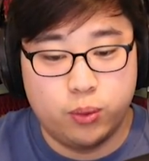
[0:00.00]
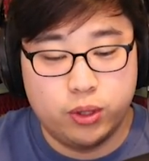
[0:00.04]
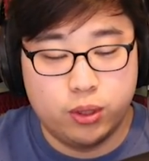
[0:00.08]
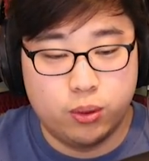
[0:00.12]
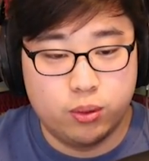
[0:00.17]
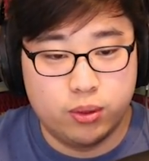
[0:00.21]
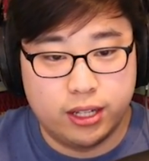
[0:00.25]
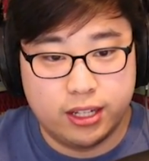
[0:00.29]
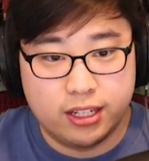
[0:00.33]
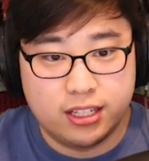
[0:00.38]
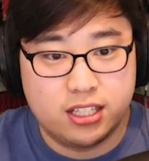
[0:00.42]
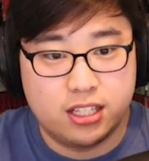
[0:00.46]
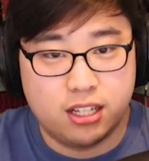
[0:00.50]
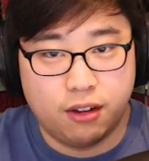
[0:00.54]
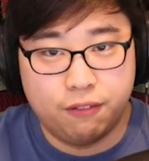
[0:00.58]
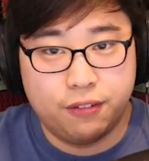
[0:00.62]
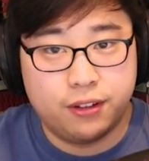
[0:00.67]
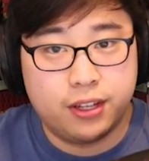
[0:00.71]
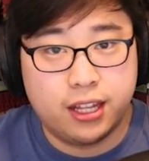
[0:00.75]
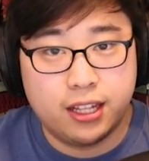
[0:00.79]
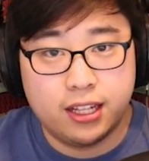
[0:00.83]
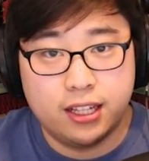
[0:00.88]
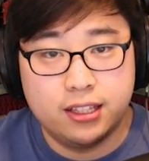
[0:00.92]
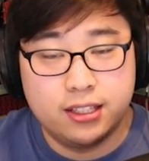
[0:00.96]
we don't like
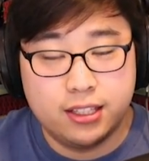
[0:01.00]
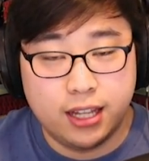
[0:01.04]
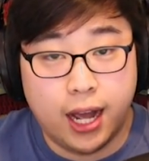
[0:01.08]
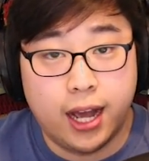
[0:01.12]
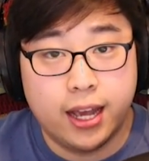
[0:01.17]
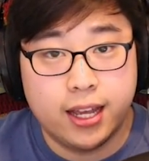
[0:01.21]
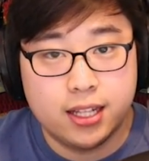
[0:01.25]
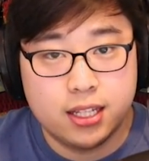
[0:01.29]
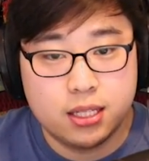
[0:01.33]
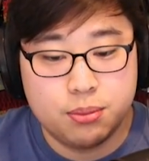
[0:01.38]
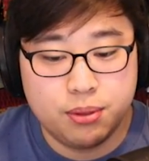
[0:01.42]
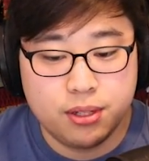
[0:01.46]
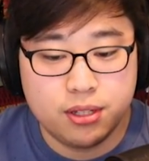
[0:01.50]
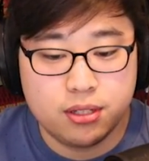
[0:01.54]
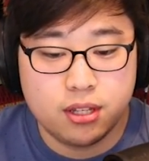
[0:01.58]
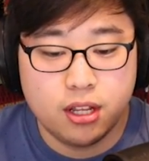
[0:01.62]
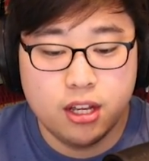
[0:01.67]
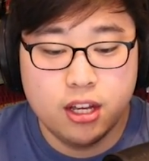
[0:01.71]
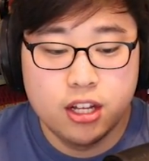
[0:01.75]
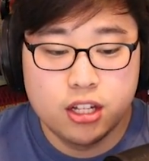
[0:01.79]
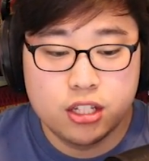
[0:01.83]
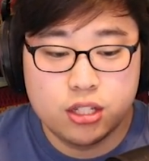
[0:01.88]
suffocate and die in space.